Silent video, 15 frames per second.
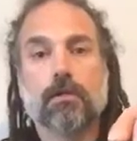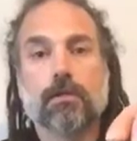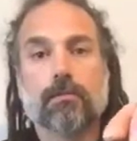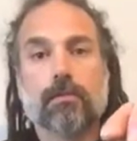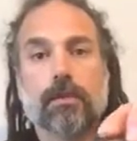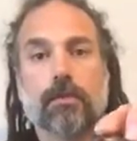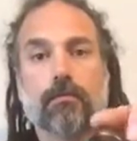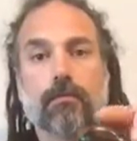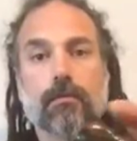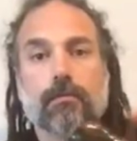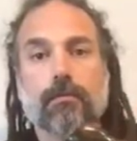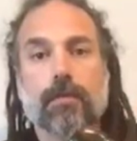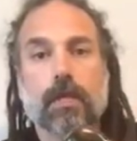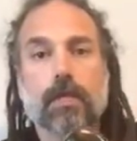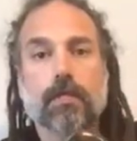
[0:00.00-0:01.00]
It's a beautiful
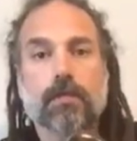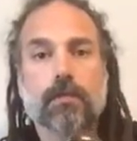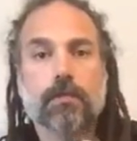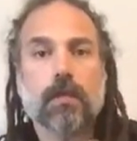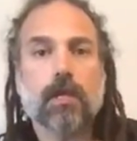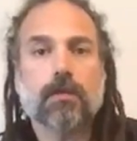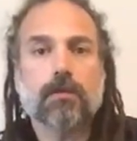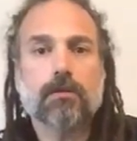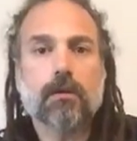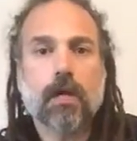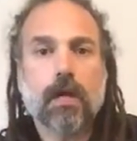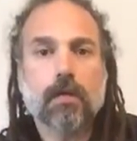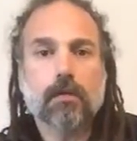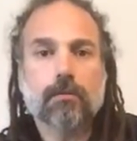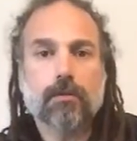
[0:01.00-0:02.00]
piece. It's not too
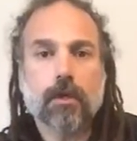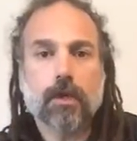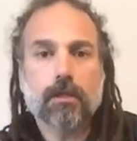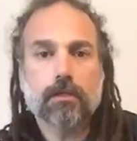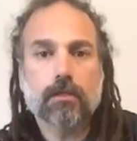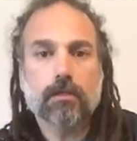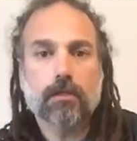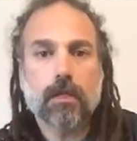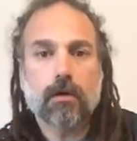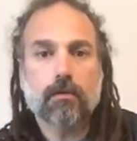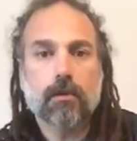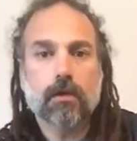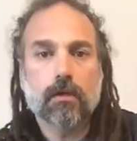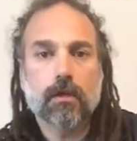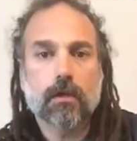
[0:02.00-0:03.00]
highly priced. It's not
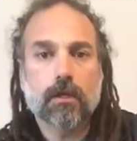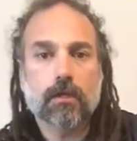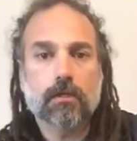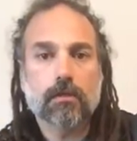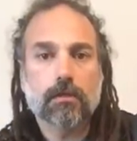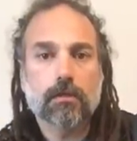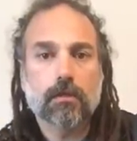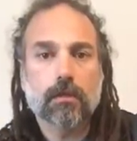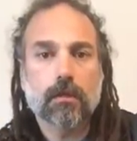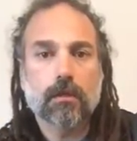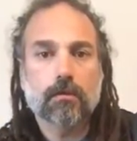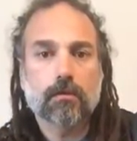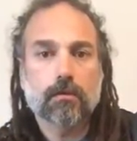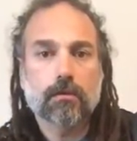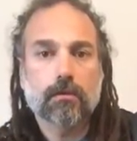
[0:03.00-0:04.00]
one of you
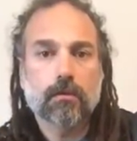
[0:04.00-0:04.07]
know,